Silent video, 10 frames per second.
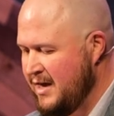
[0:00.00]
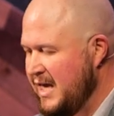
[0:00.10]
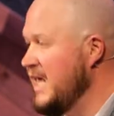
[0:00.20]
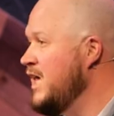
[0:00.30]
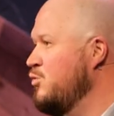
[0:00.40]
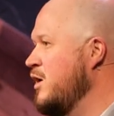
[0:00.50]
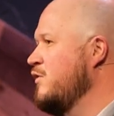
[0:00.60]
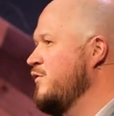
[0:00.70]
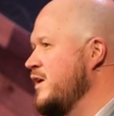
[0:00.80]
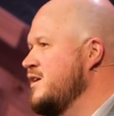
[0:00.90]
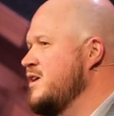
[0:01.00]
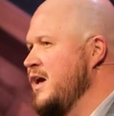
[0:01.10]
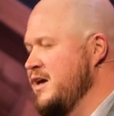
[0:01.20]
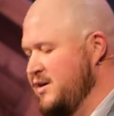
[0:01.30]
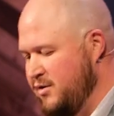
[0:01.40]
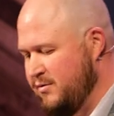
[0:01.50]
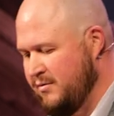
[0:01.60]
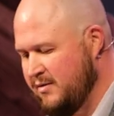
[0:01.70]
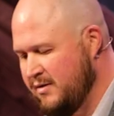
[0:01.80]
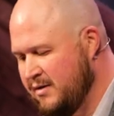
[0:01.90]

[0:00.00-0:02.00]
He will vindicate you.